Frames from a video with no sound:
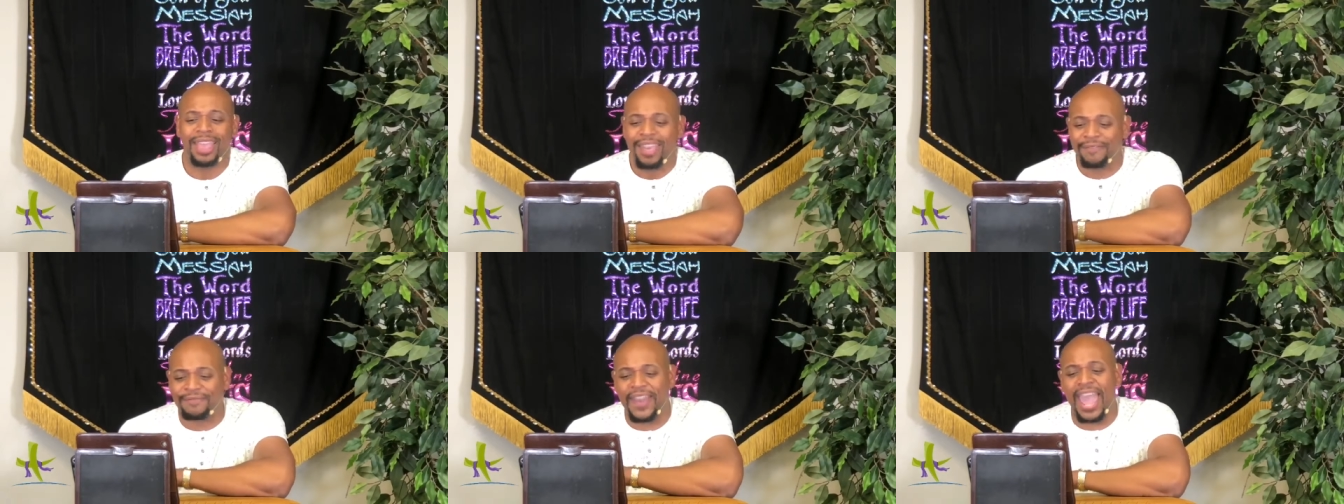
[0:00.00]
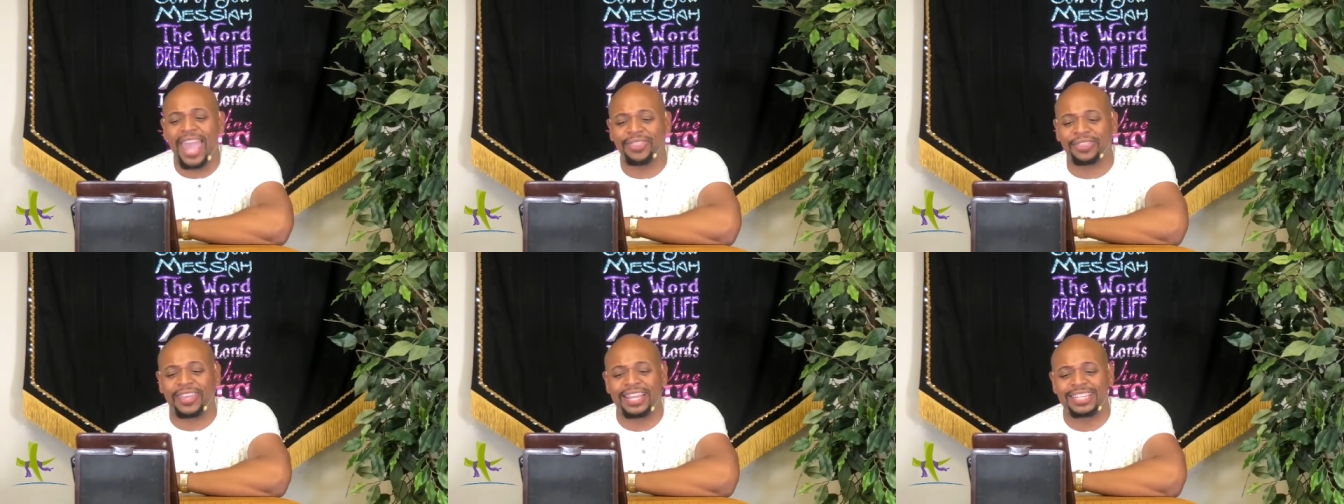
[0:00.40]

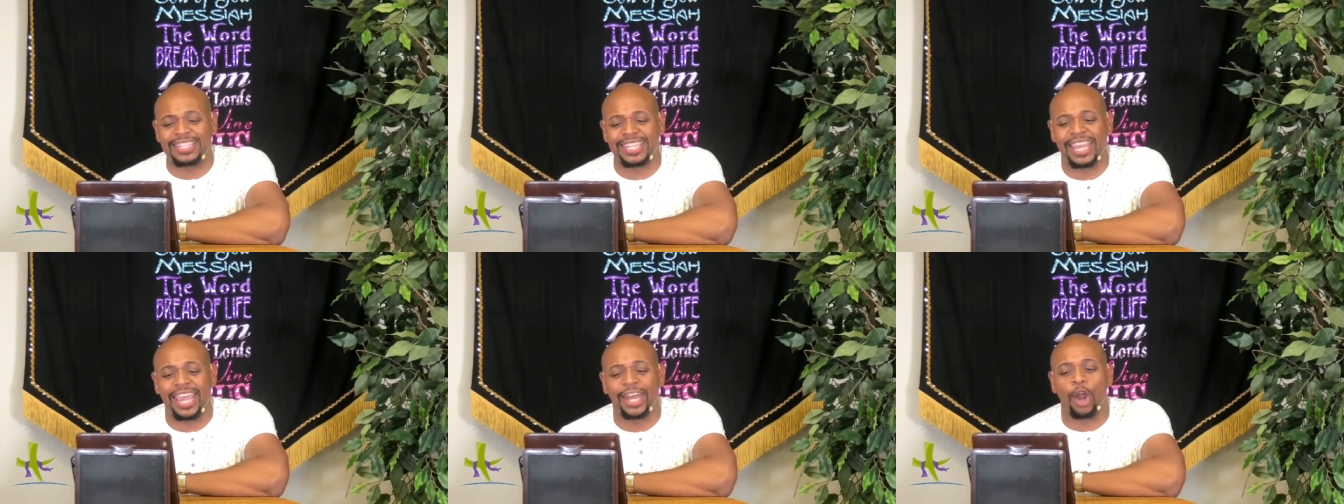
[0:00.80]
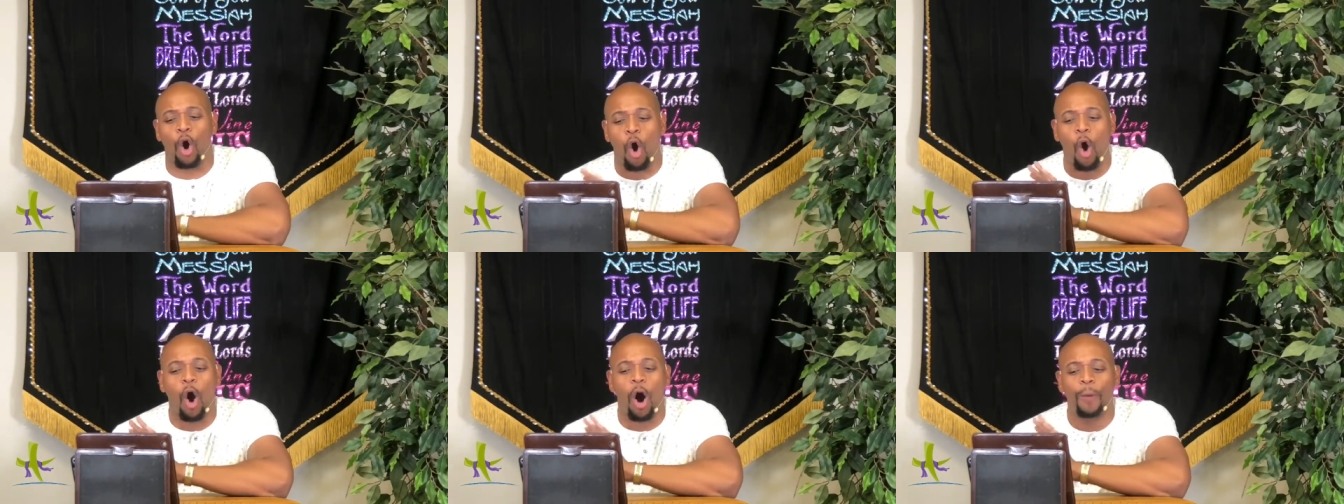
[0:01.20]
Faith can see an
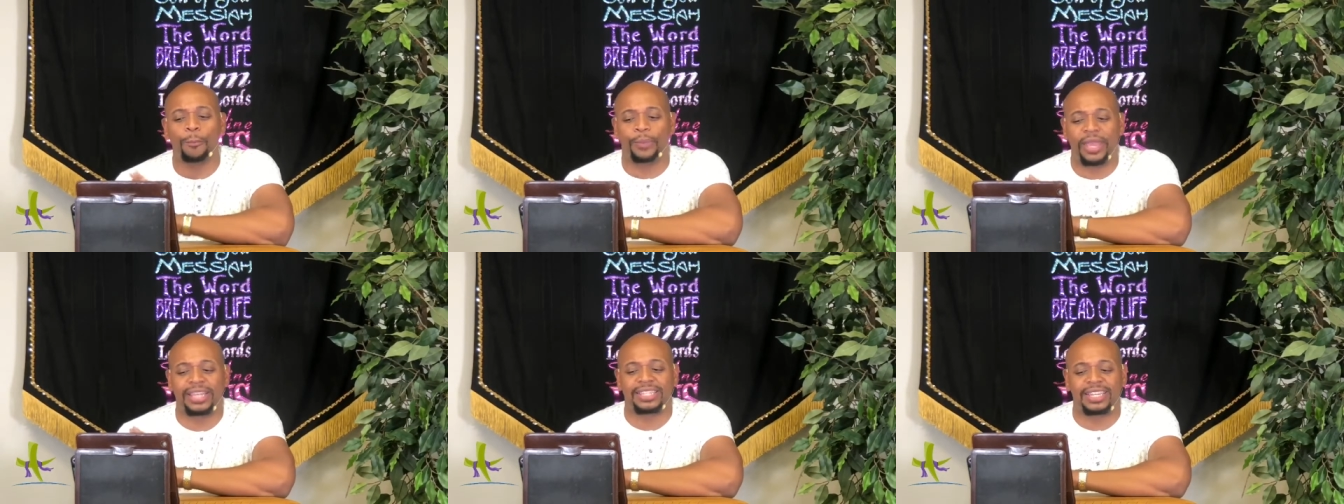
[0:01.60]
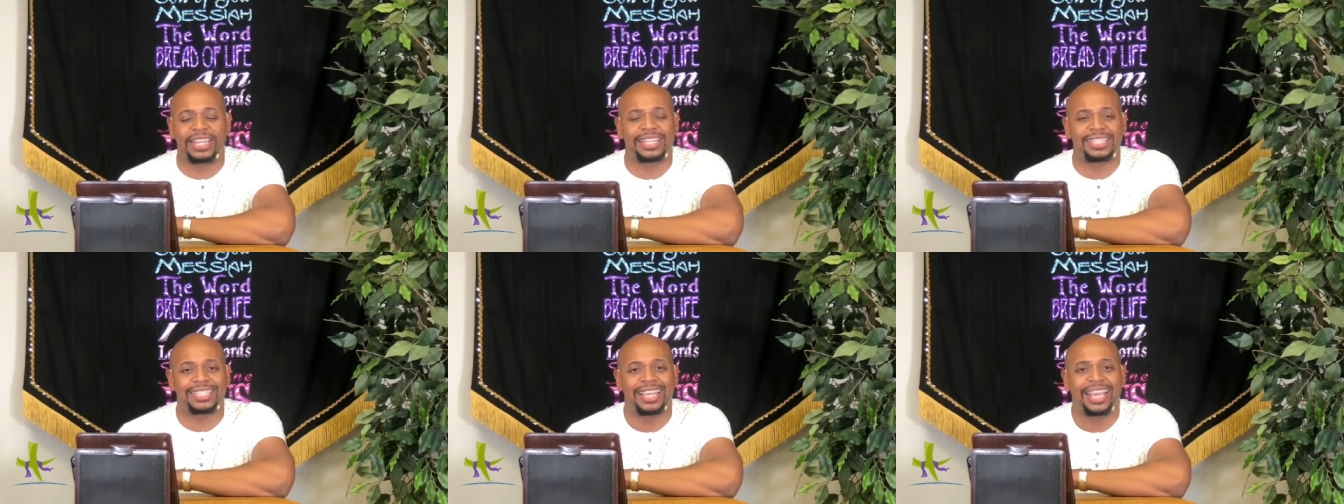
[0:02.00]
oil
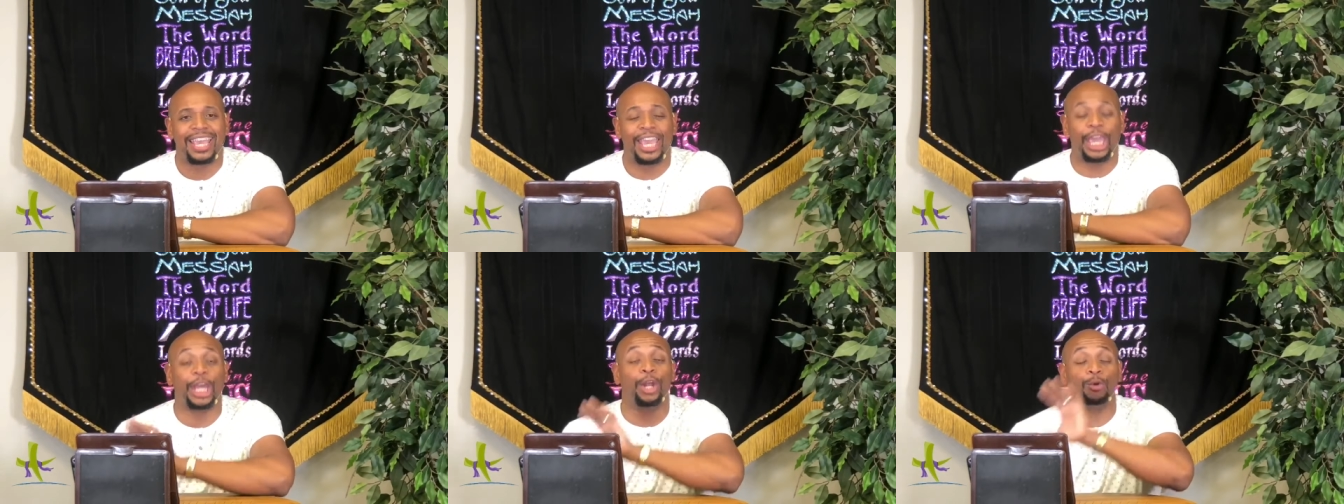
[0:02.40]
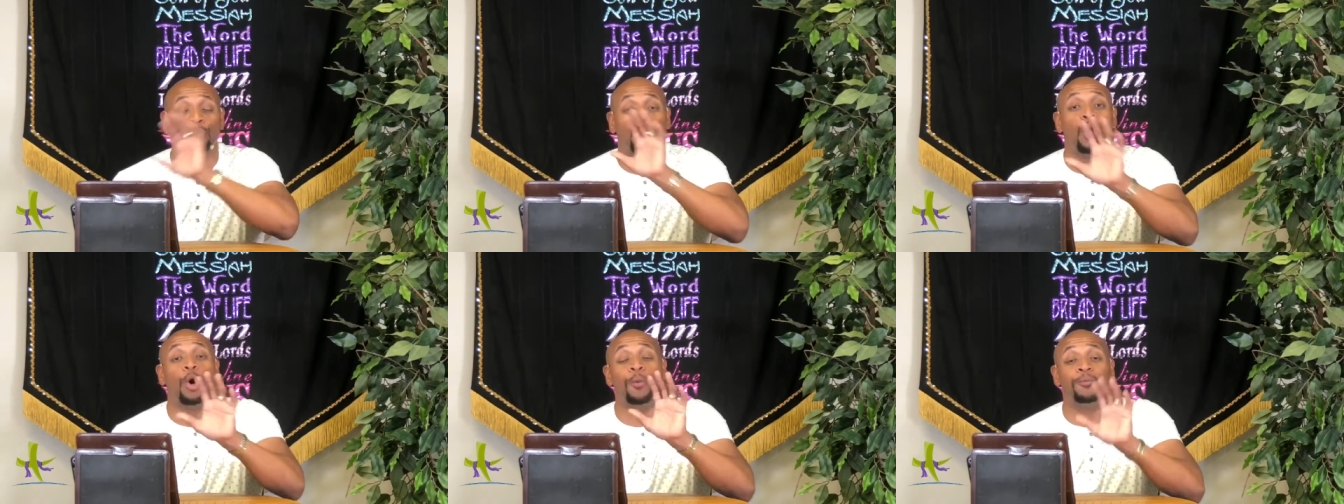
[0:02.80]
business in a
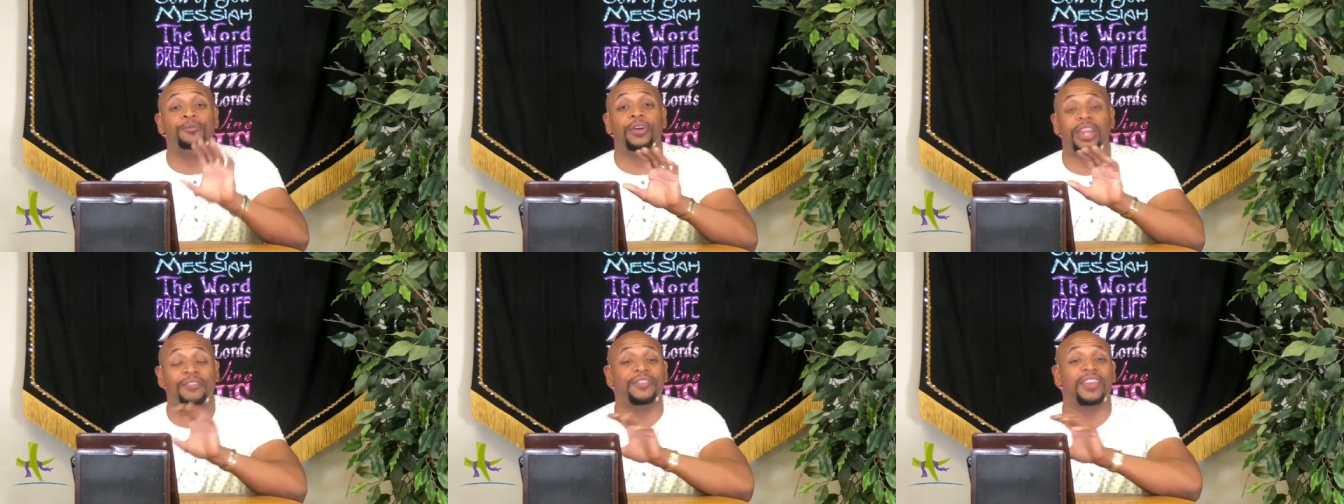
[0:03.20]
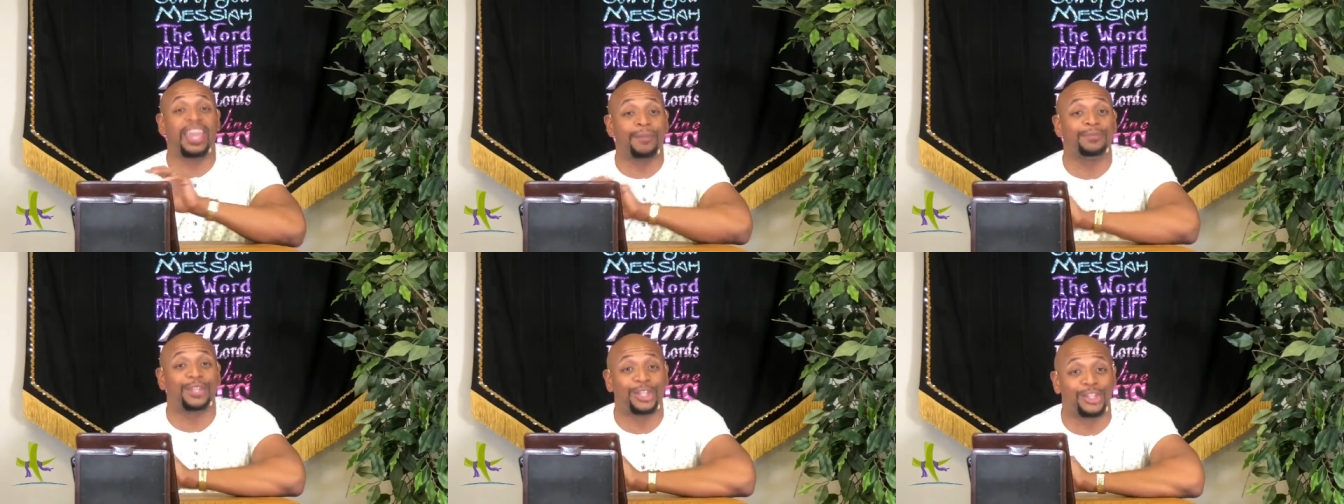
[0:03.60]
room full of
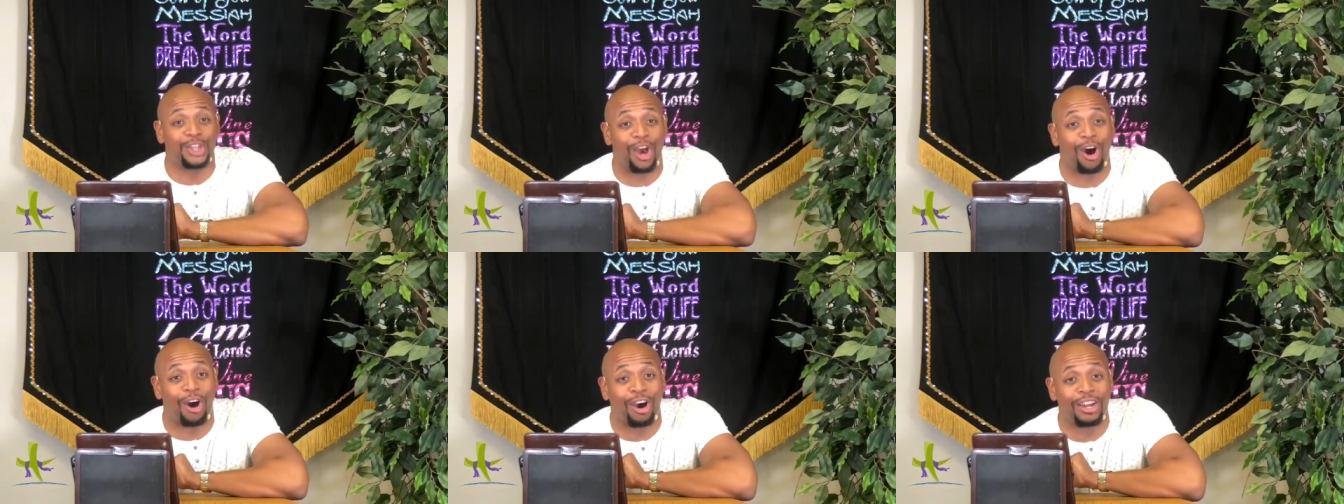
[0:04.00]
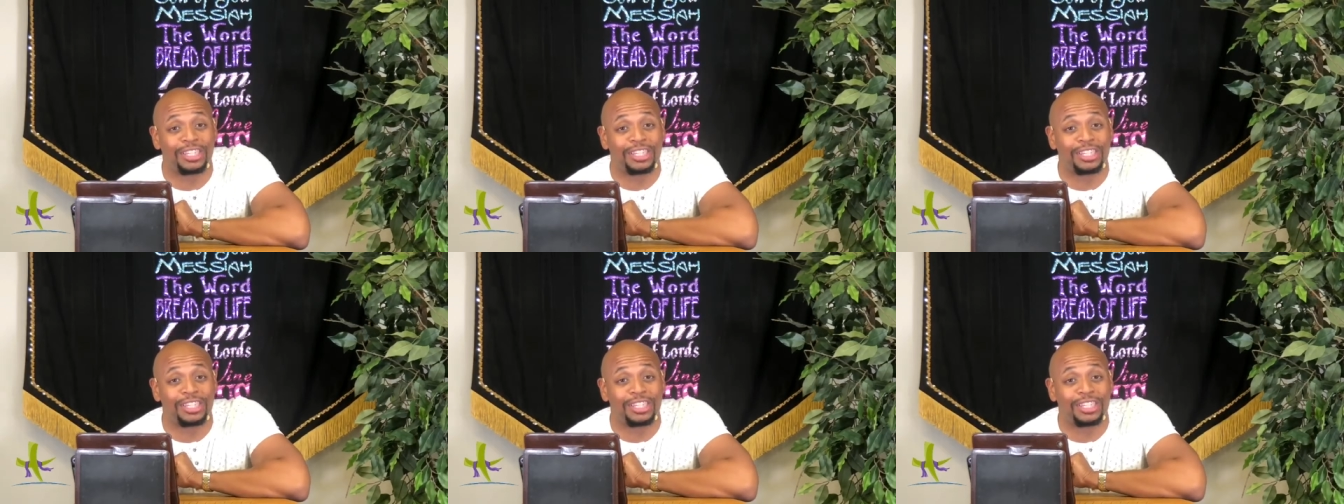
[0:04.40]
empty jars.